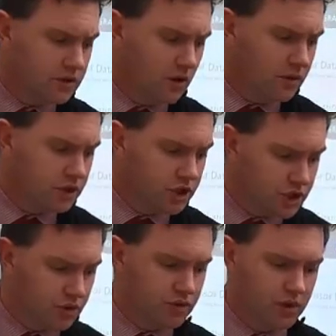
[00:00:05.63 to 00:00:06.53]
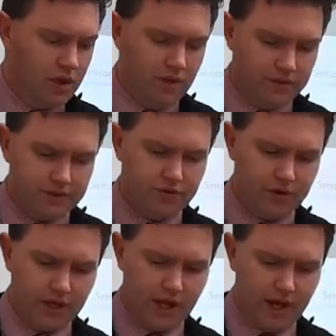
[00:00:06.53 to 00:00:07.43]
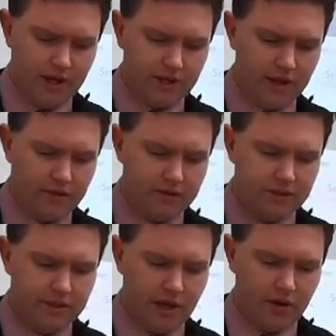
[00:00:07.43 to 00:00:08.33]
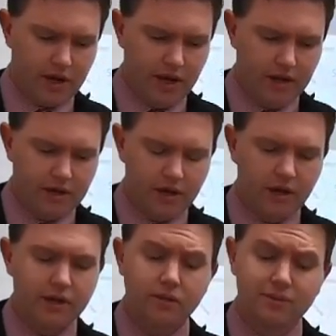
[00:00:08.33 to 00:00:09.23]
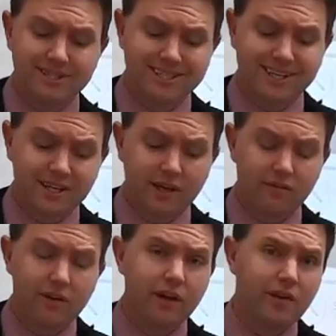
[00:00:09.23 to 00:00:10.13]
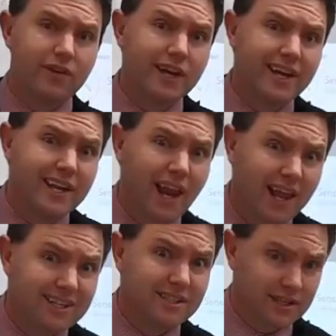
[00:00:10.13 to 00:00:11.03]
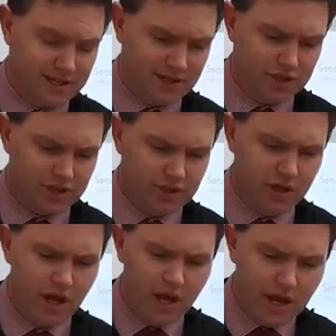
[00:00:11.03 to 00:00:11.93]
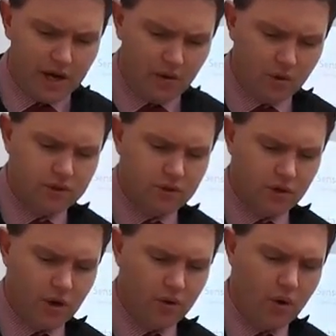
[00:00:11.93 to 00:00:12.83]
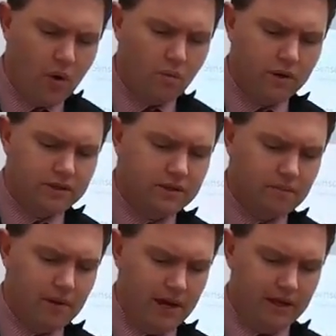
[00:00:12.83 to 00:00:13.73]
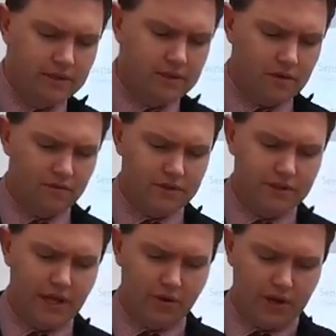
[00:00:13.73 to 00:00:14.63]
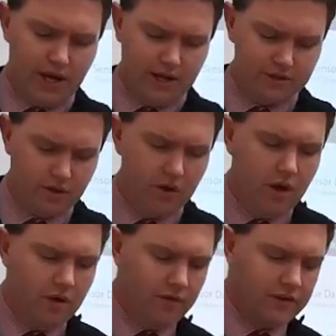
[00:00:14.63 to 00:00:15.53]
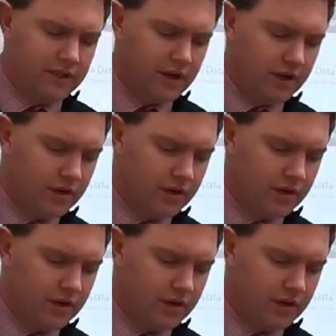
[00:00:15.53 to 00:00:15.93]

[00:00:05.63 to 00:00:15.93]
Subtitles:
So I want to shoot this green cart at this yellow cart. I'd like them to stick together, have an inelastic collision, and I want to know what is the mass of this yellow cart. So first thing I need